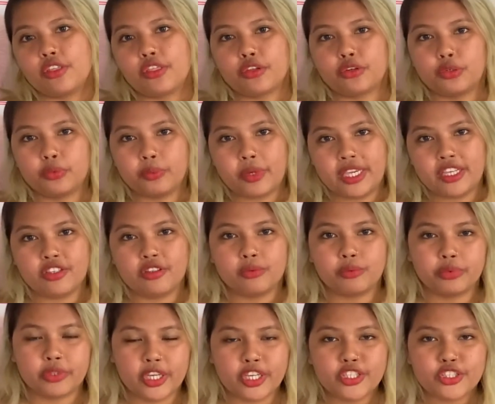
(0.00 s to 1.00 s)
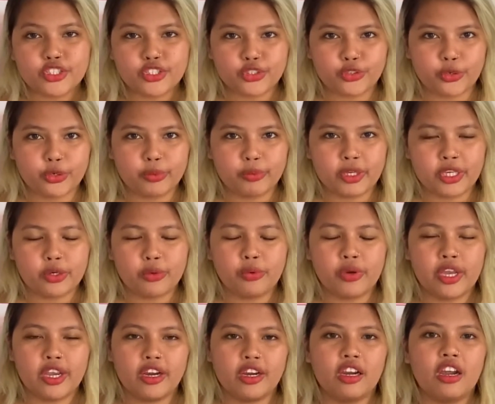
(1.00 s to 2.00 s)
through brainstorming,
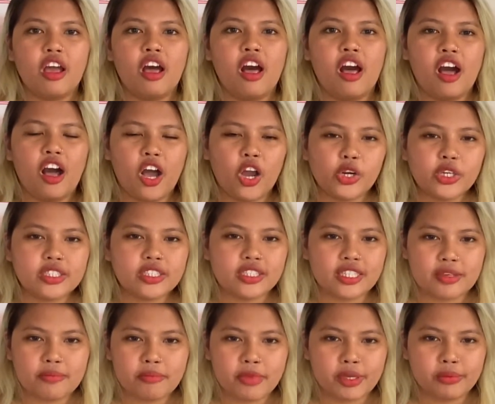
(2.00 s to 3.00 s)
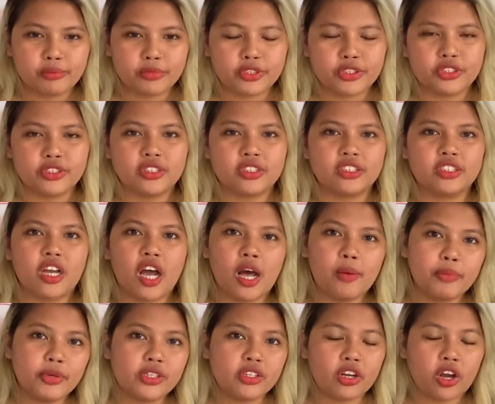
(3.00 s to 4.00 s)
where our team members
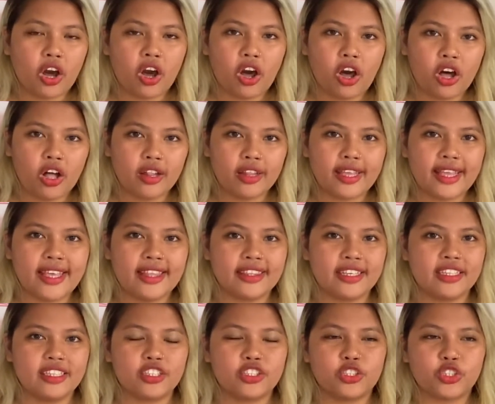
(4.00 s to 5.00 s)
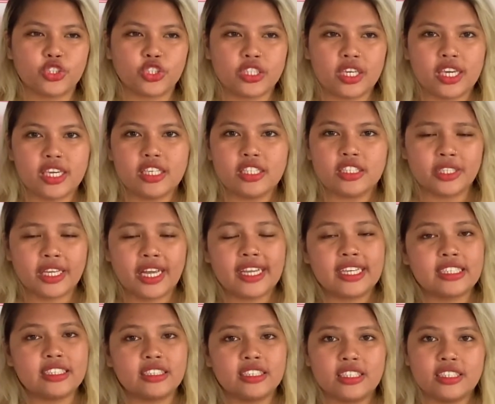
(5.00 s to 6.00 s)
hop on a call and then exchange
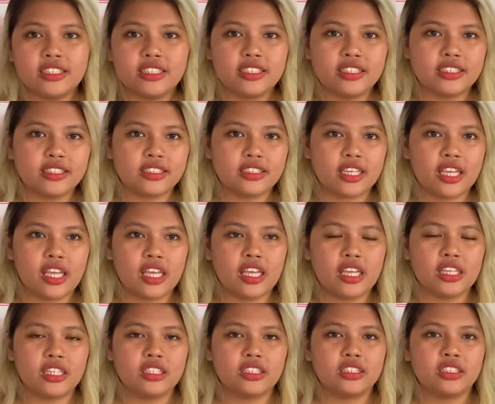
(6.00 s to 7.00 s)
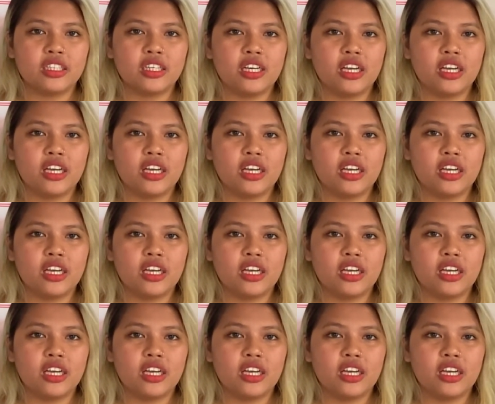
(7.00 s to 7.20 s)
ideas and